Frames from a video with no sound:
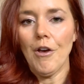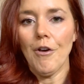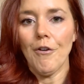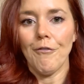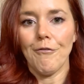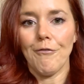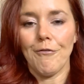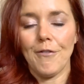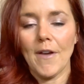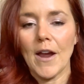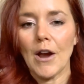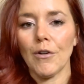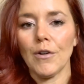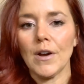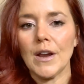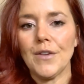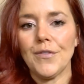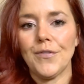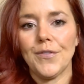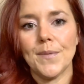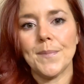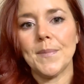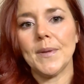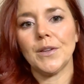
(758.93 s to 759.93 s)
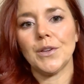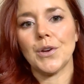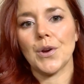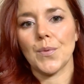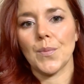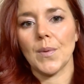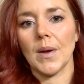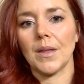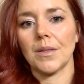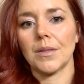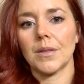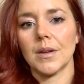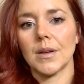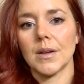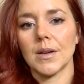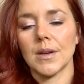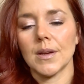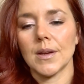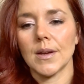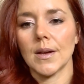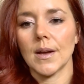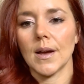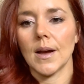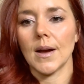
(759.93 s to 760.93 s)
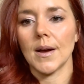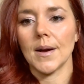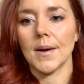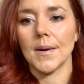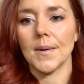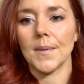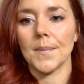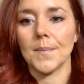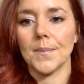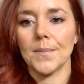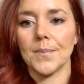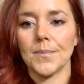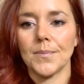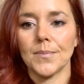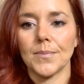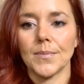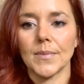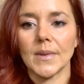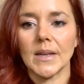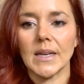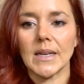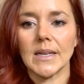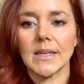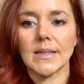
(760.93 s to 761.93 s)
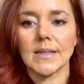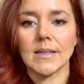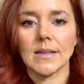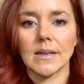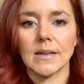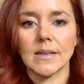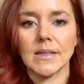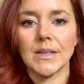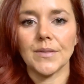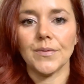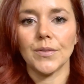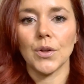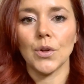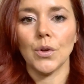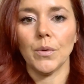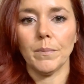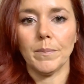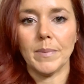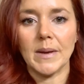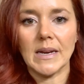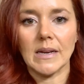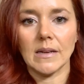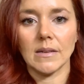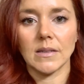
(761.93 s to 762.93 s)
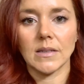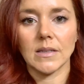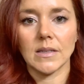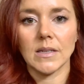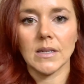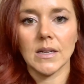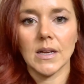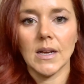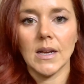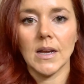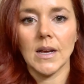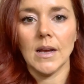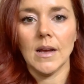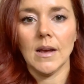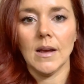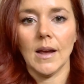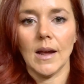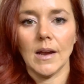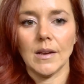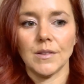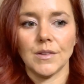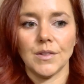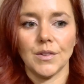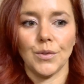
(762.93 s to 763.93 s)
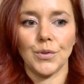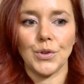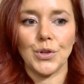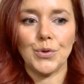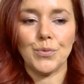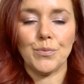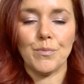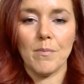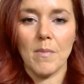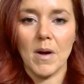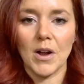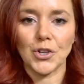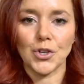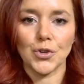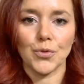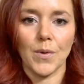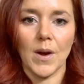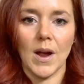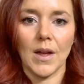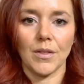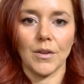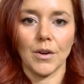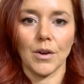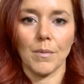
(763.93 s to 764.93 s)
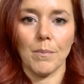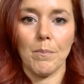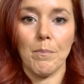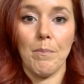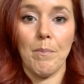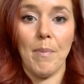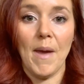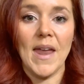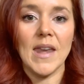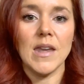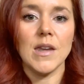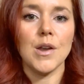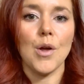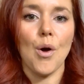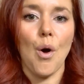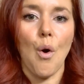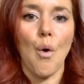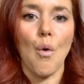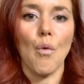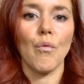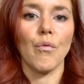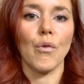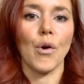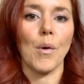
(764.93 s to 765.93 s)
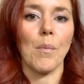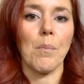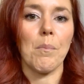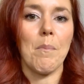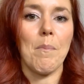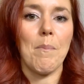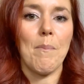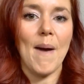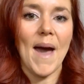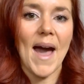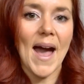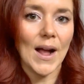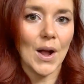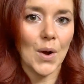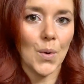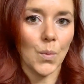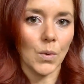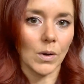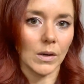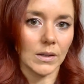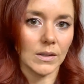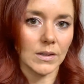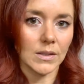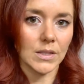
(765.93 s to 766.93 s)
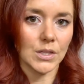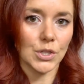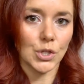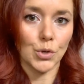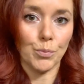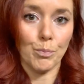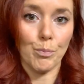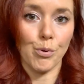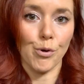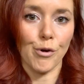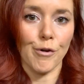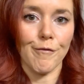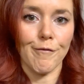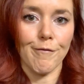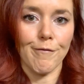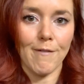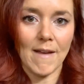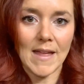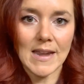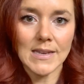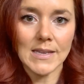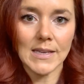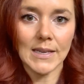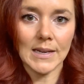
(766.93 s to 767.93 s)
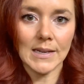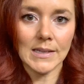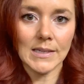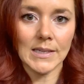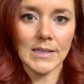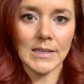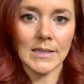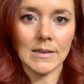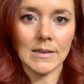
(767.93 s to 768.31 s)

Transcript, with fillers: very familiar with. Um, it's a difficult beast. And so you'd much rather bend over backwards to prevent it